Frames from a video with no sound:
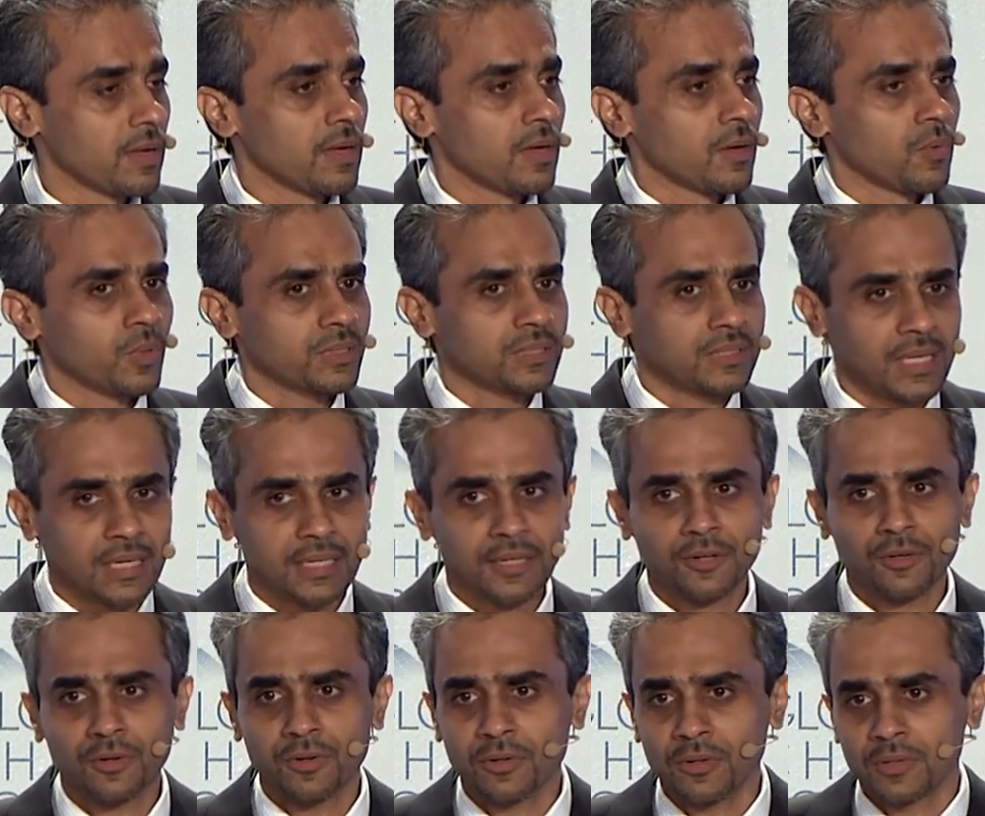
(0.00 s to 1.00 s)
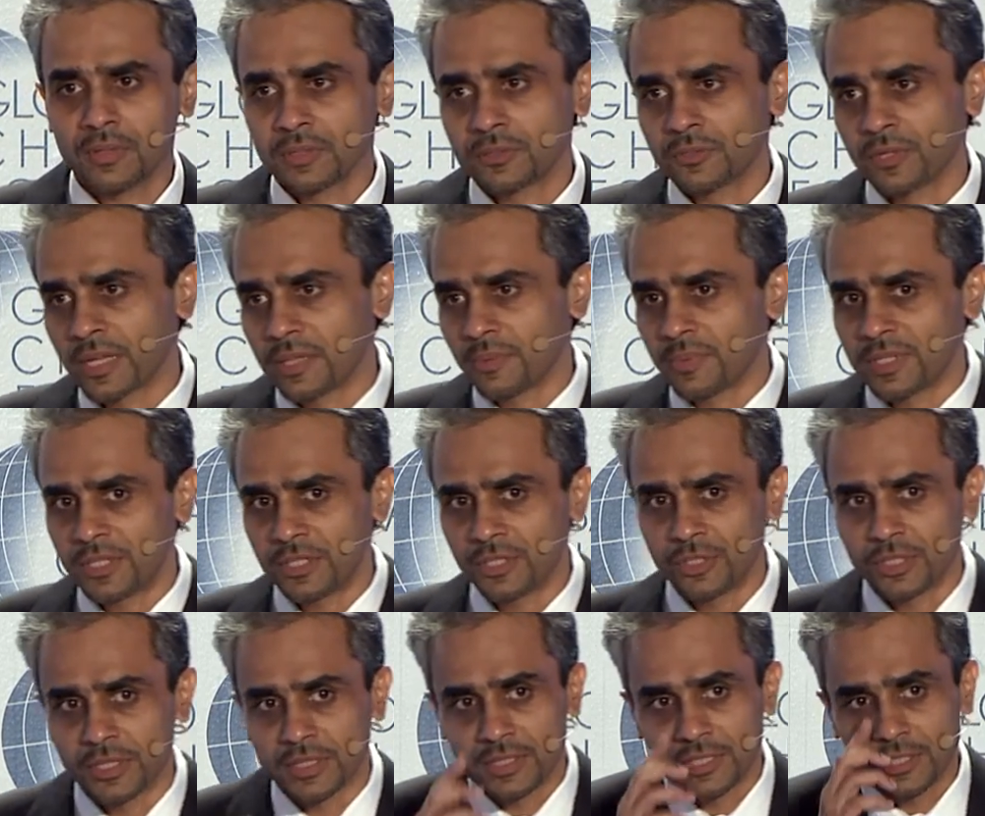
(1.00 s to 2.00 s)
What Telenor, together with
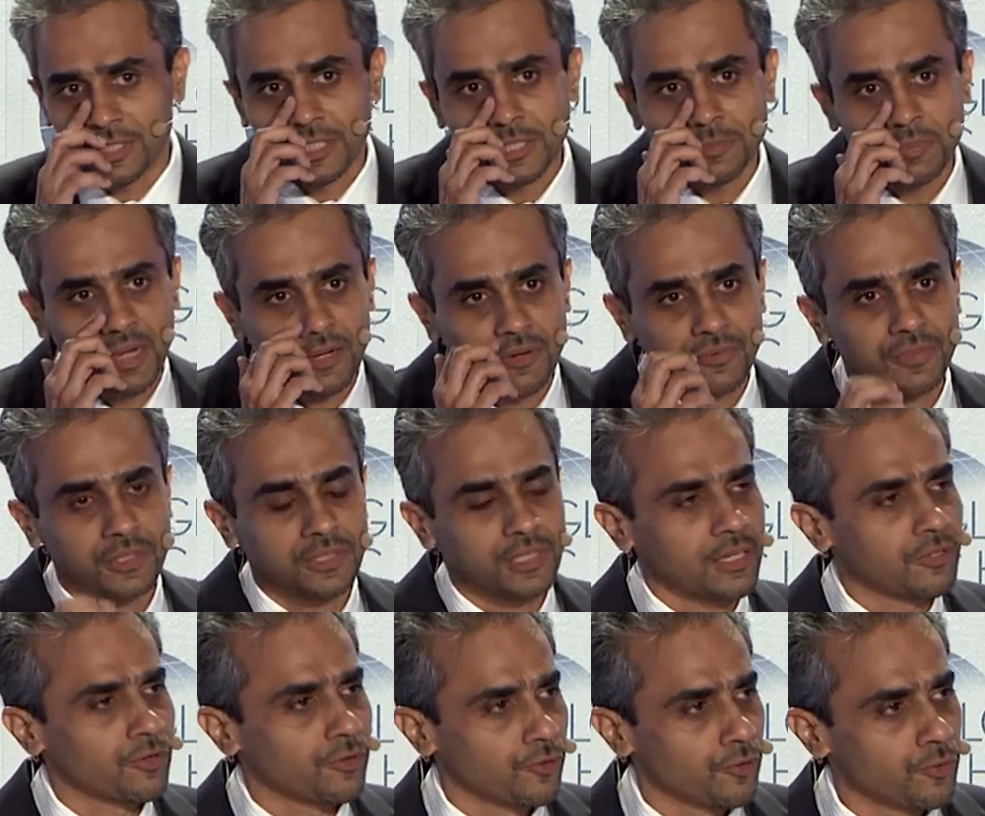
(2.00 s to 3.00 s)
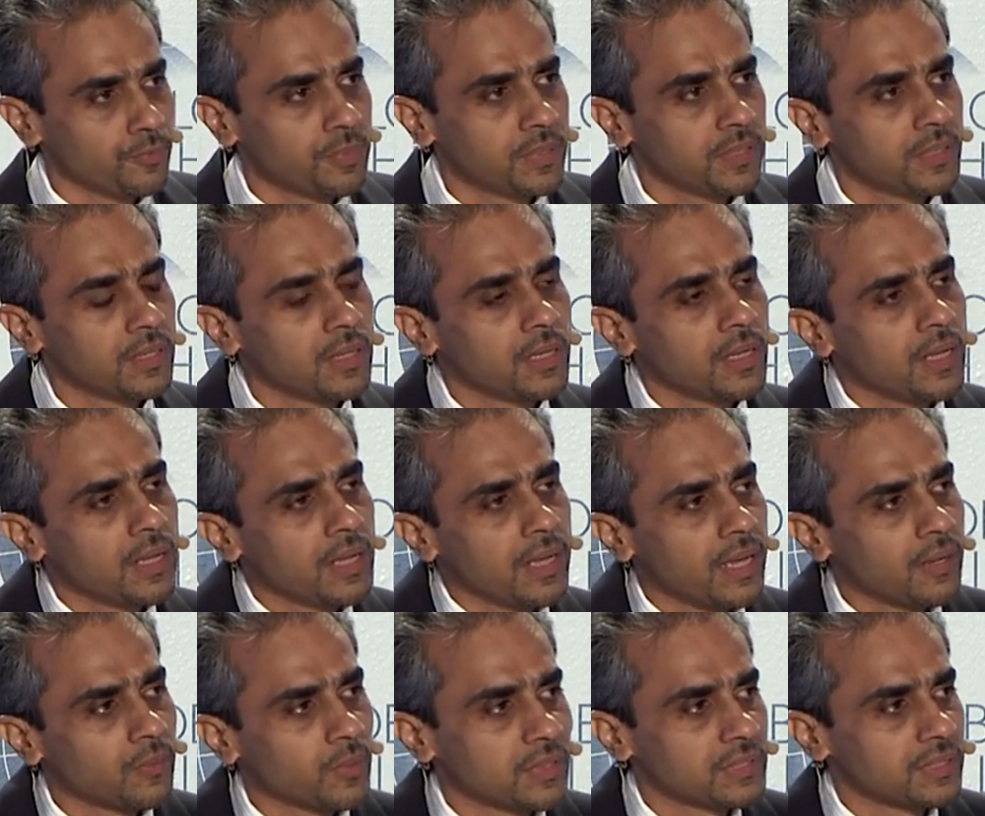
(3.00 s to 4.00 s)
Digi is part of the Telenor Group,
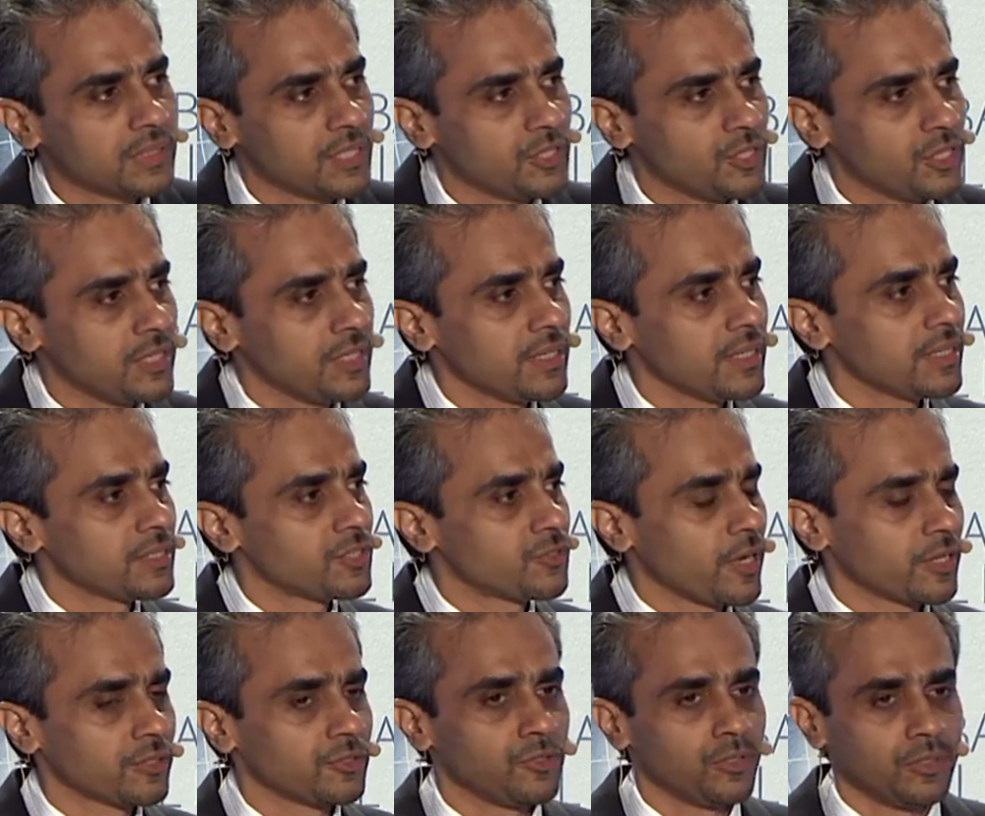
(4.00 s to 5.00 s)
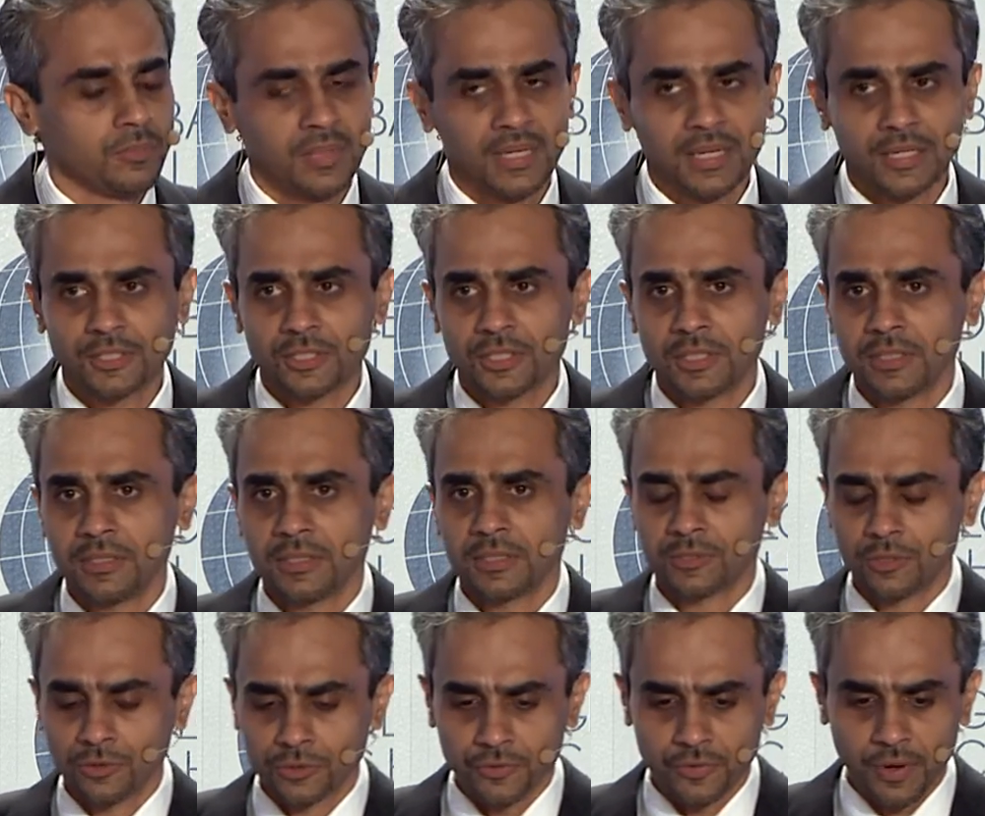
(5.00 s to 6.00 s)
and what Digi is trying to do in Malaysia is
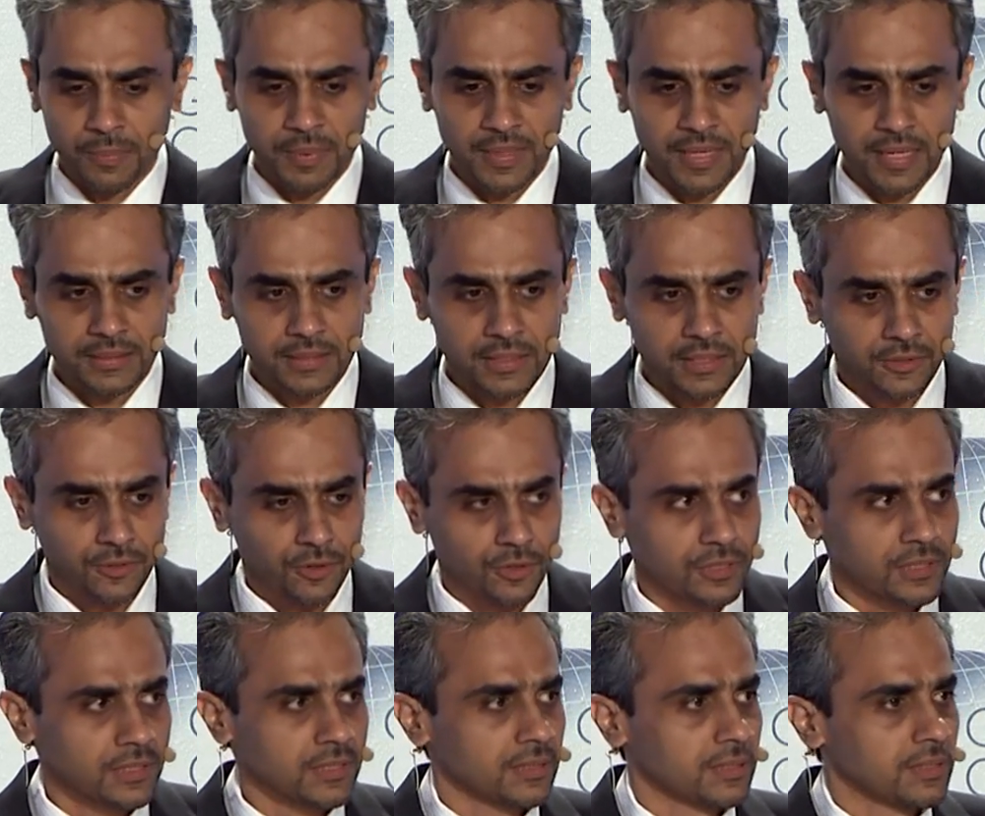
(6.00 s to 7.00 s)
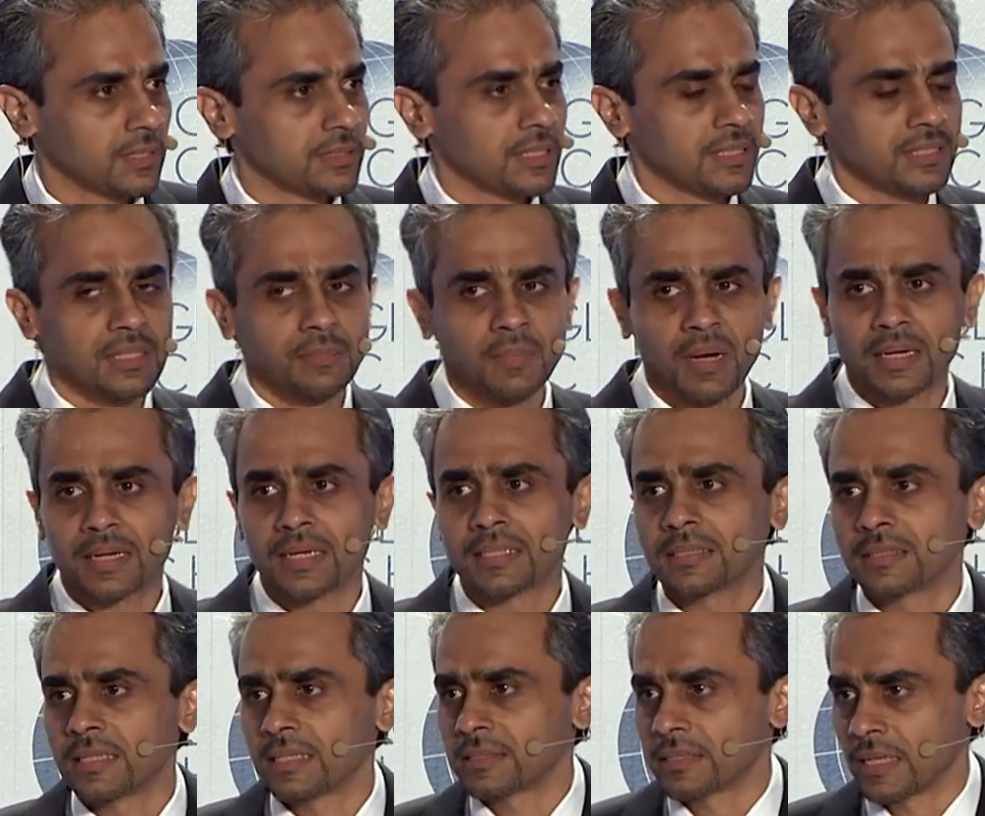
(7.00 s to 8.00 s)
also replicated across the 13 markets
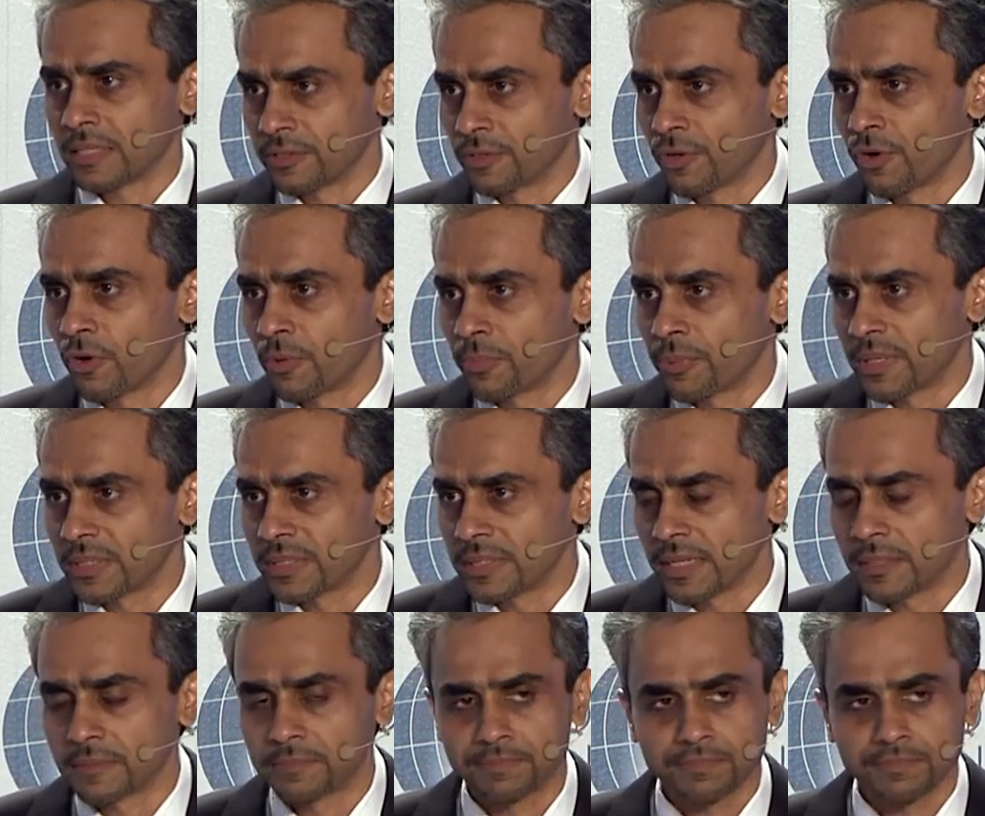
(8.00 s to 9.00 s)
that Telenor operates in.